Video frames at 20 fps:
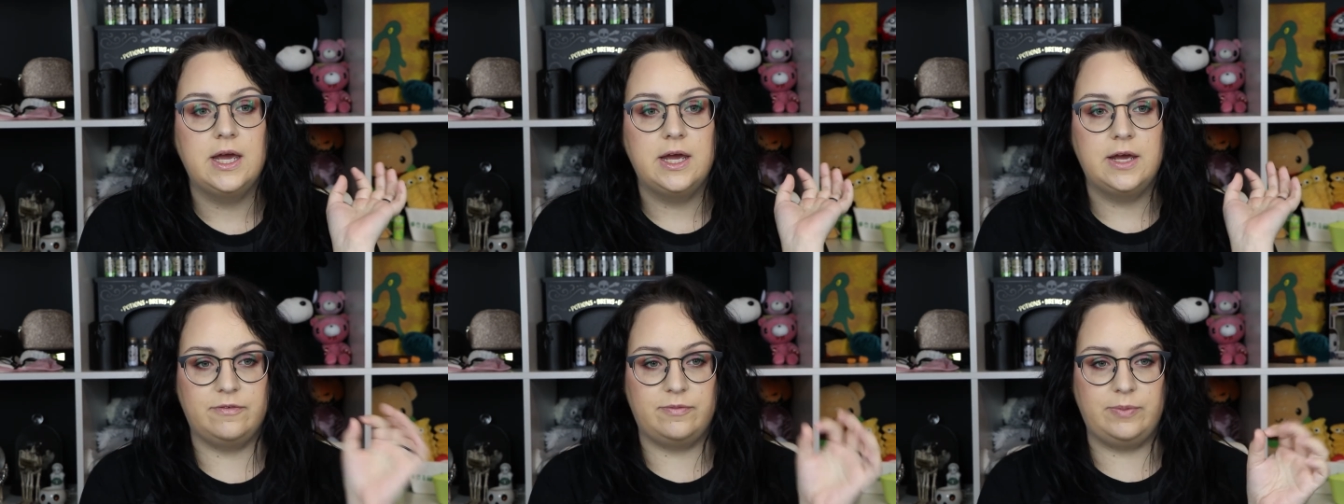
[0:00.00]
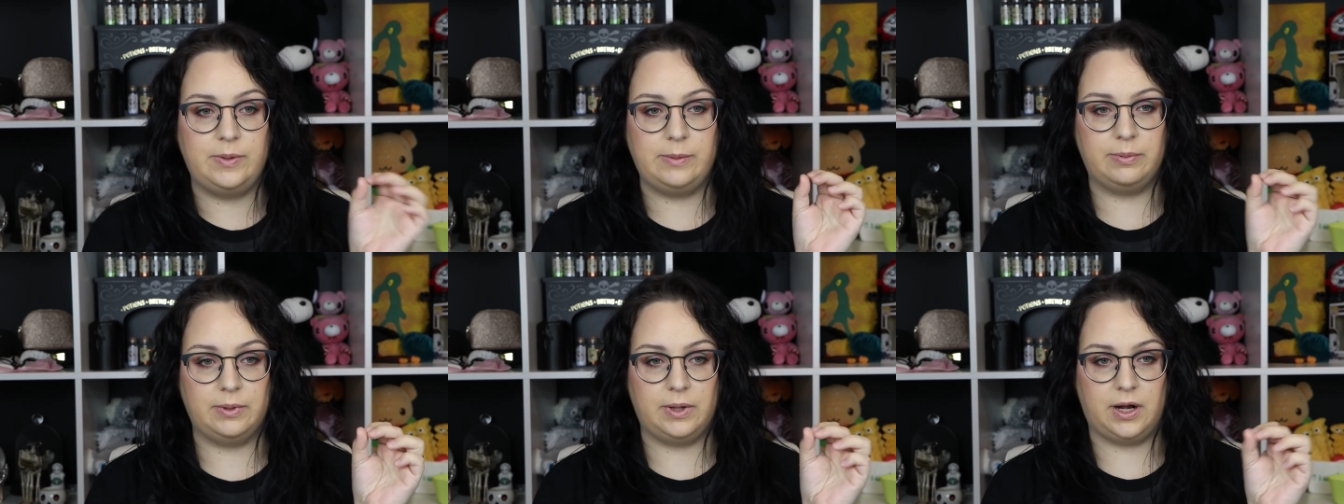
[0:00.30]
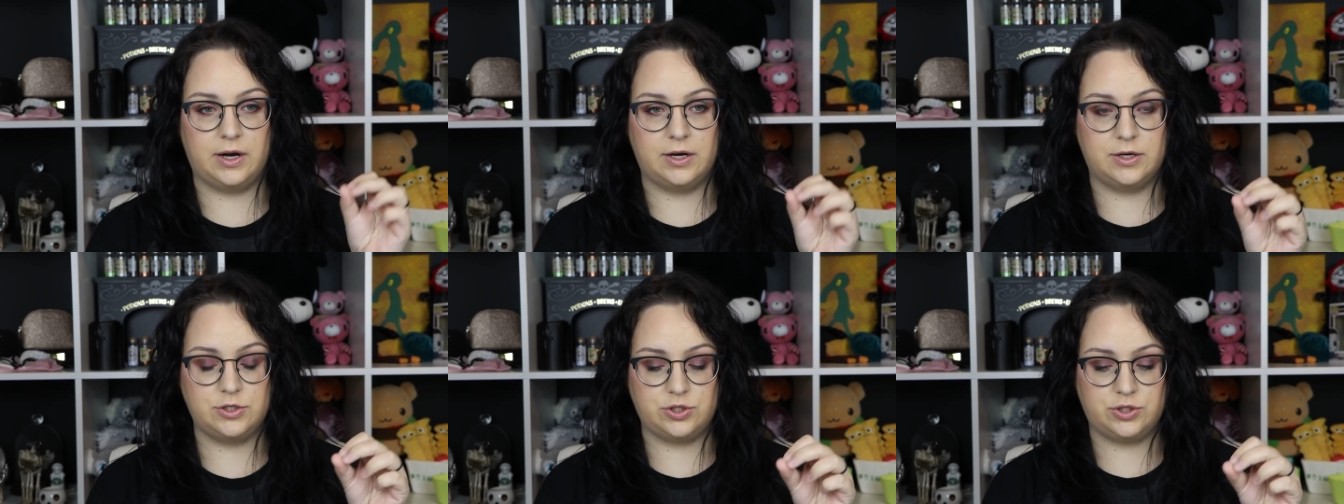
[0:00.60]
if people
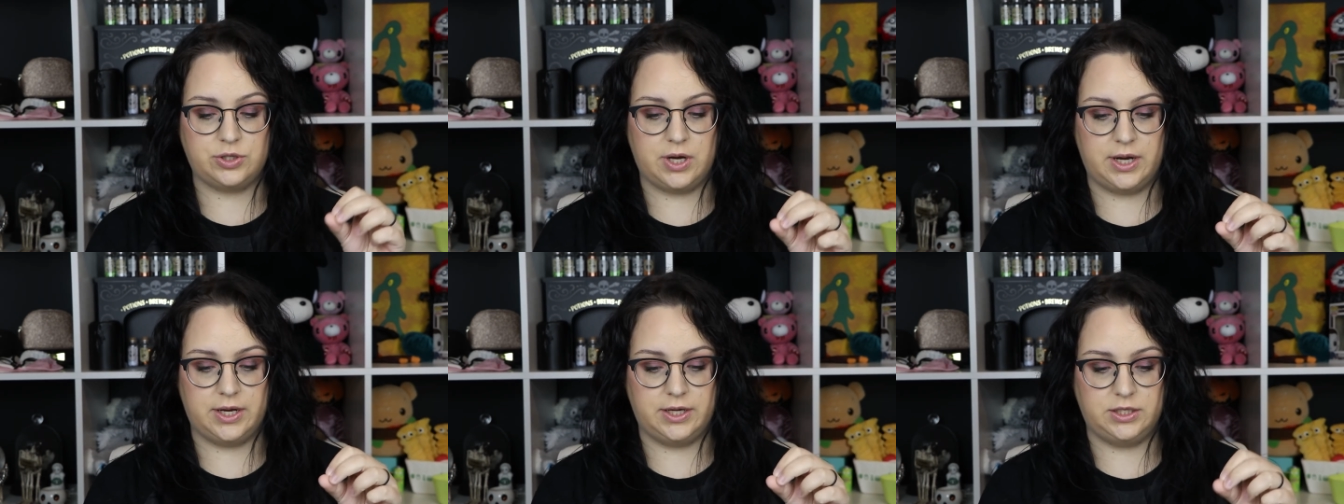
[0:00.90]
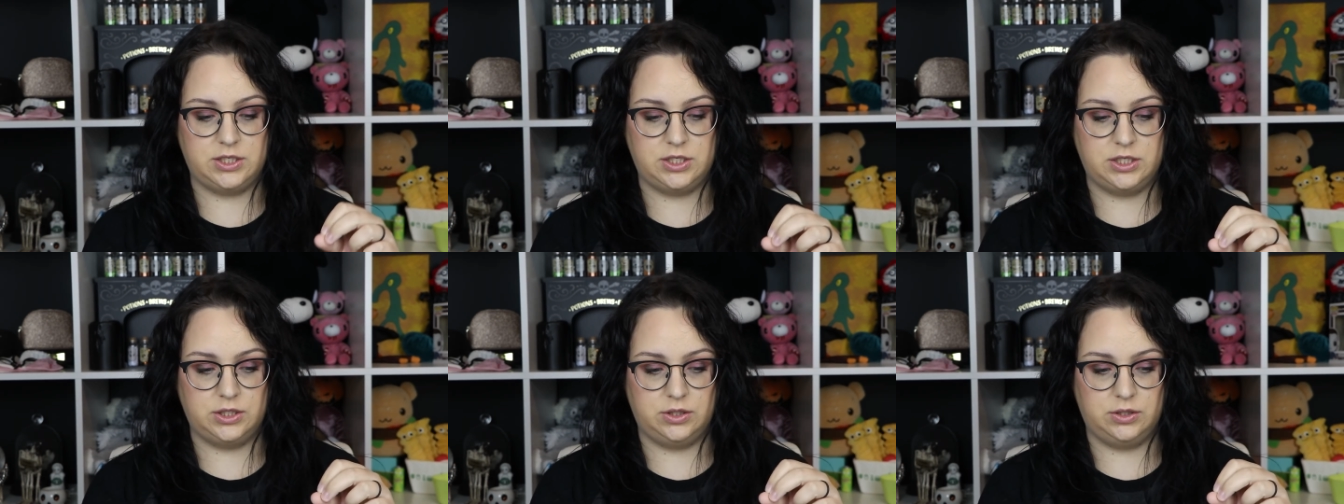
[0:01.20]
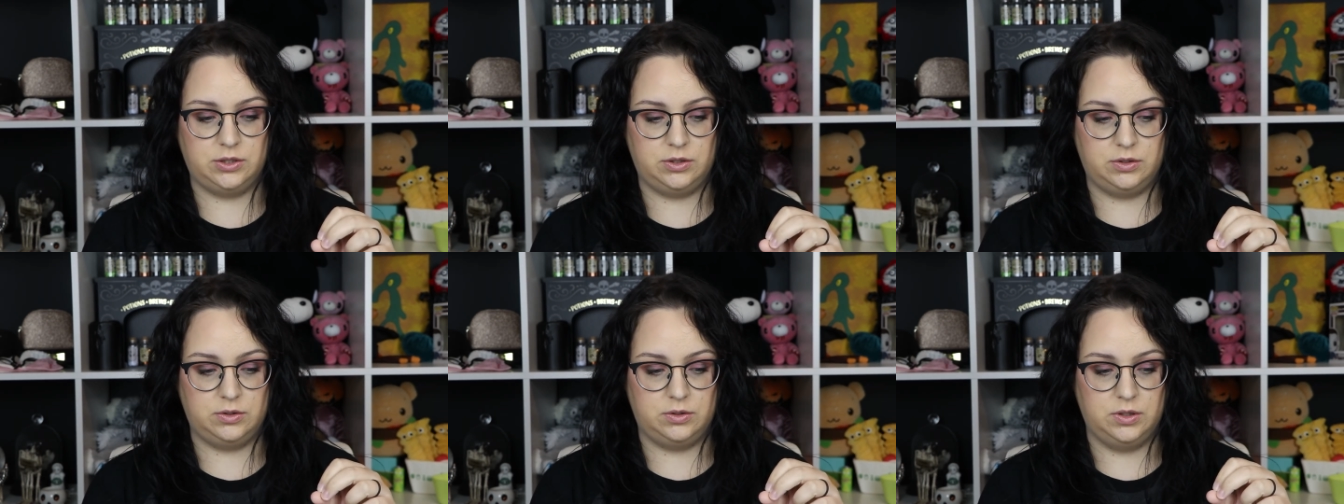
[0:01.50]
aren't trying
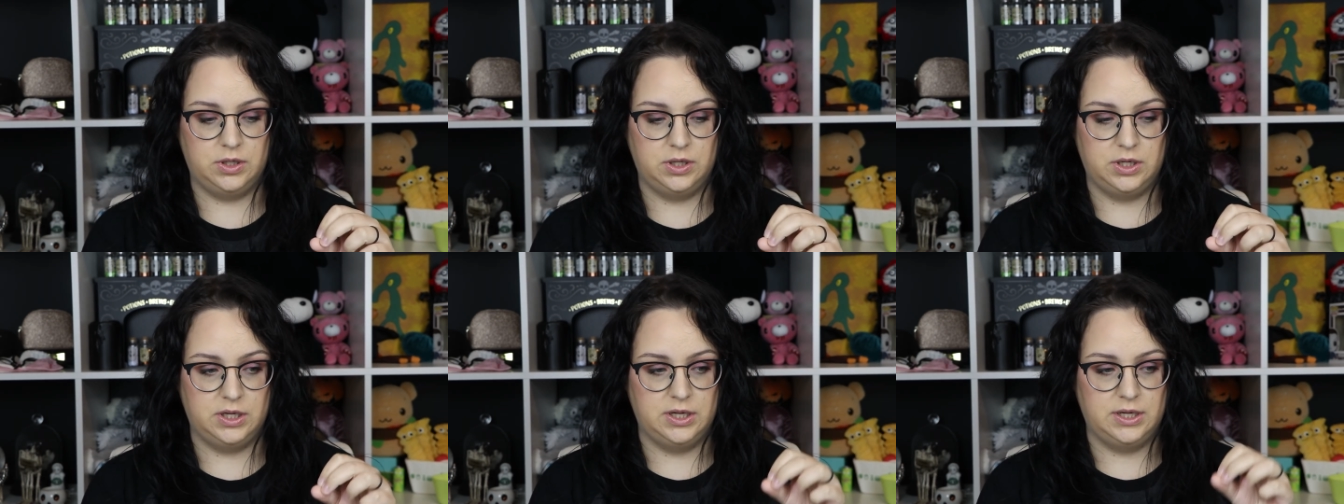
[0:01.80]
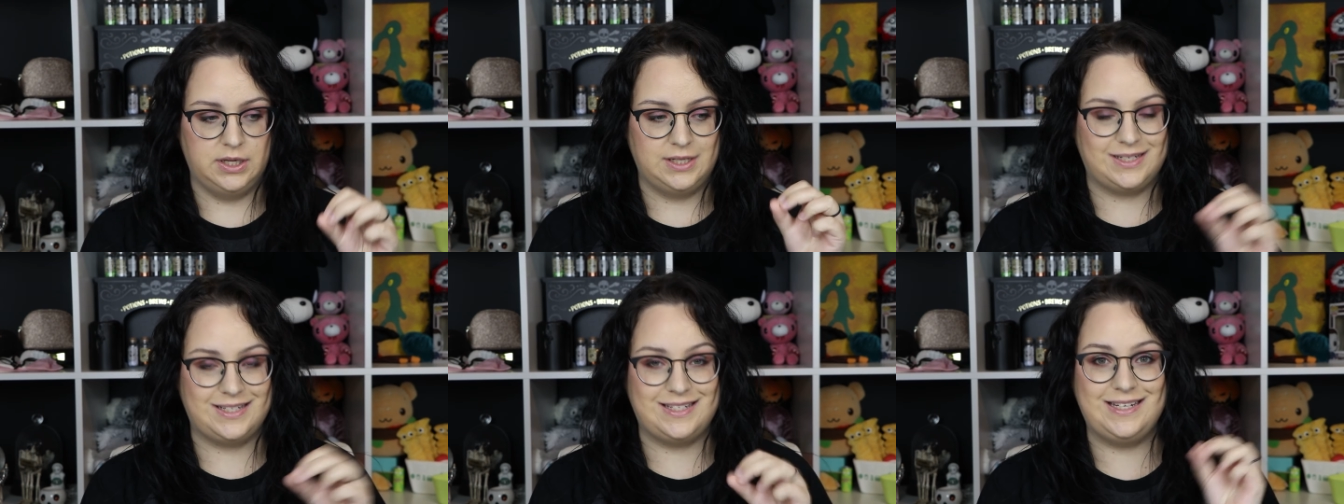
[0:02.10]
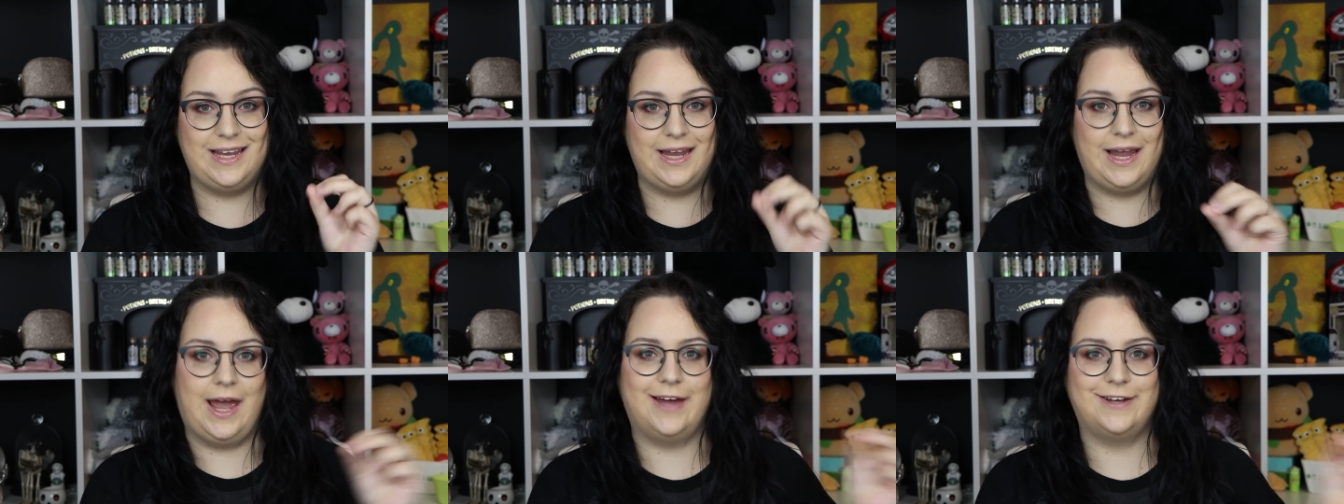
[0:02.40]
to
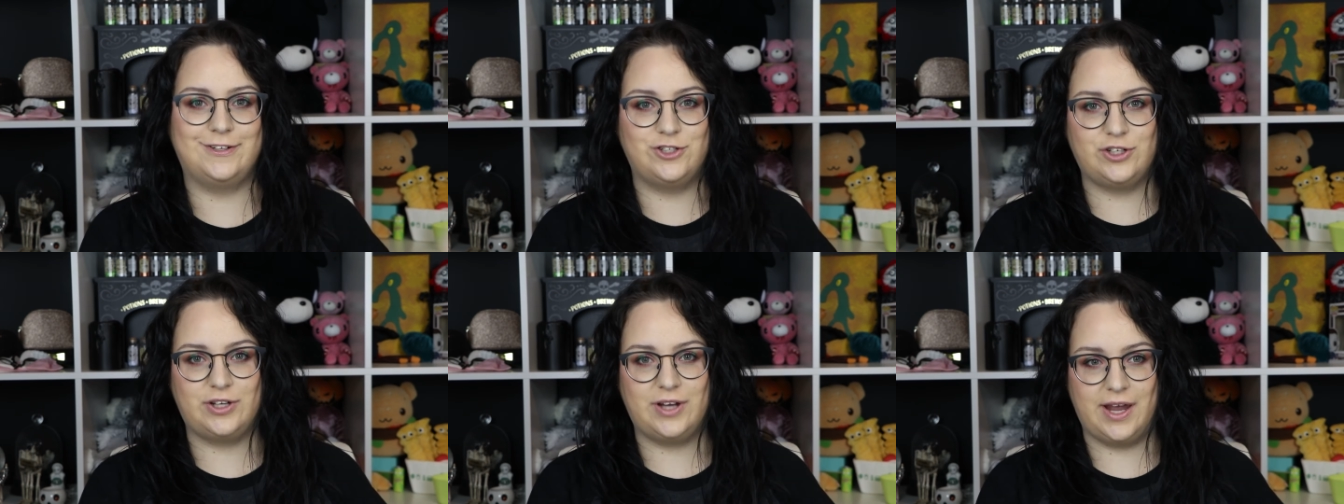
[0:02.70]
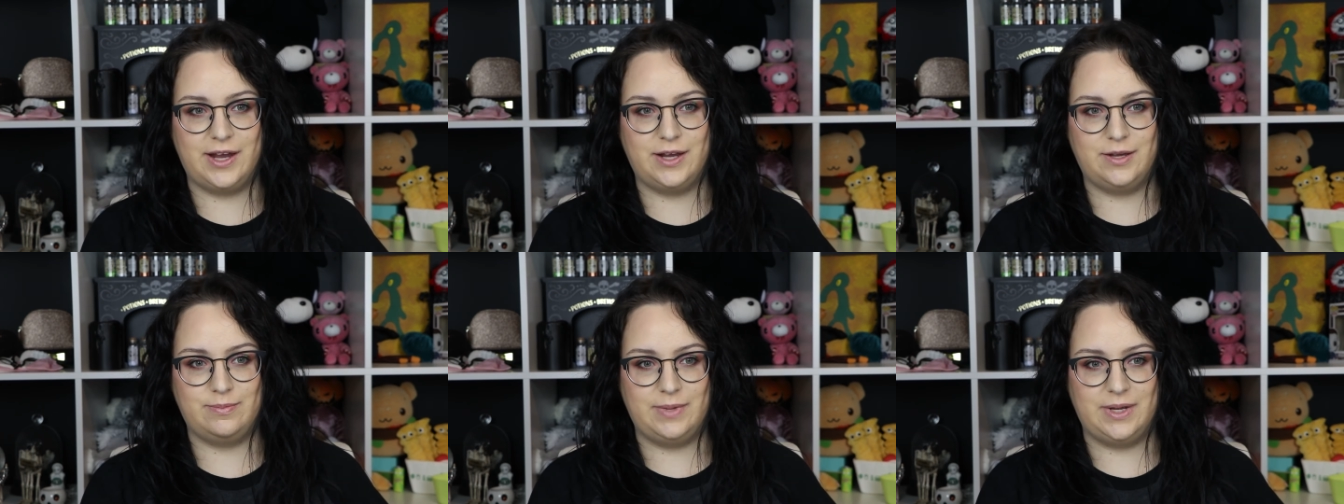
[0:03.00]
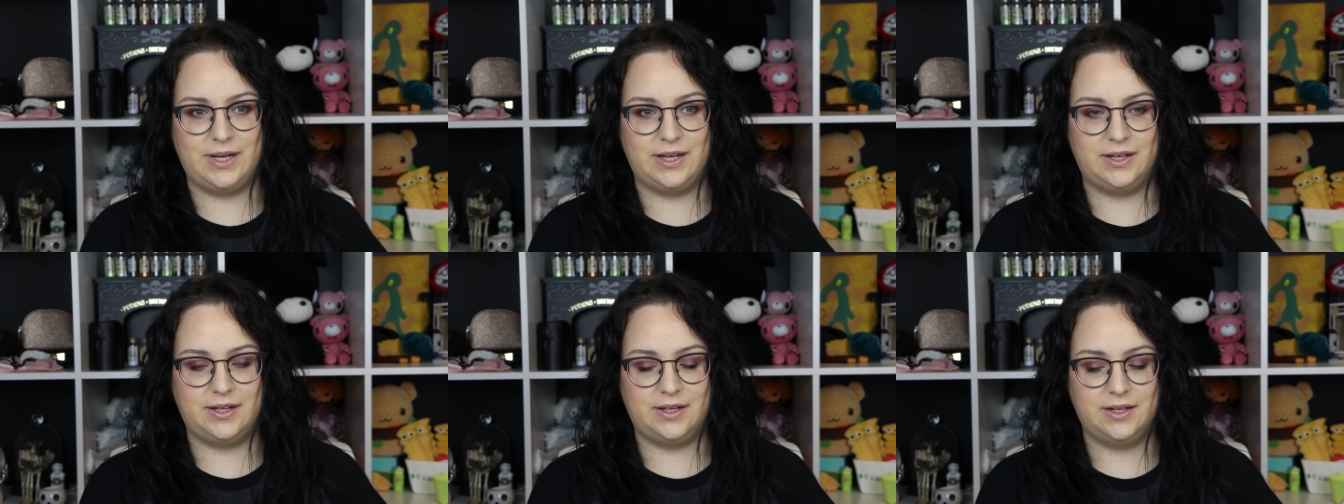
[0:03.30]
de-educate
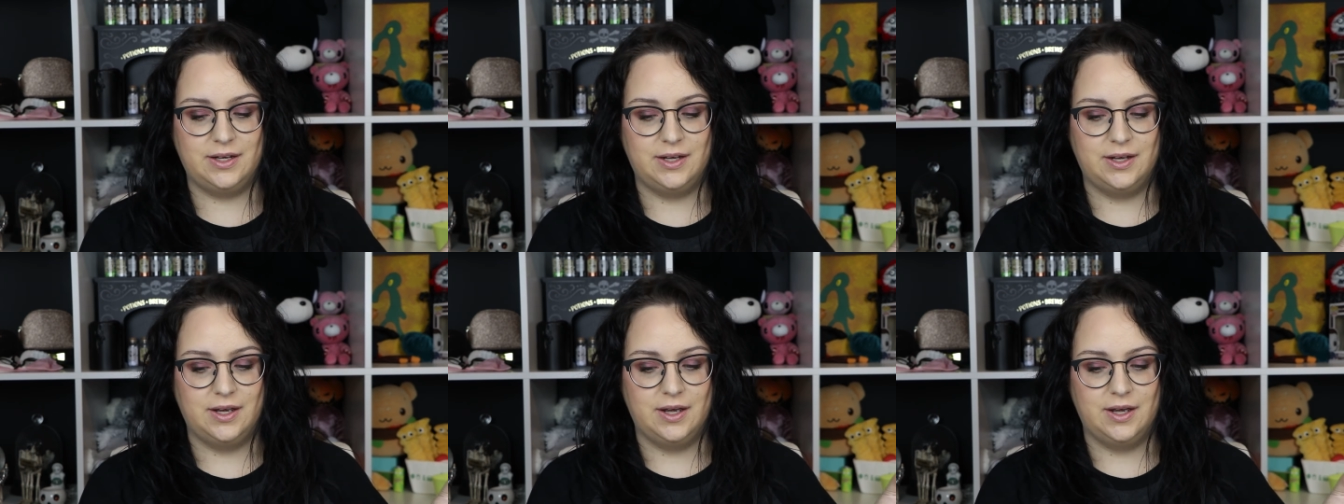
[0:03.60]
me,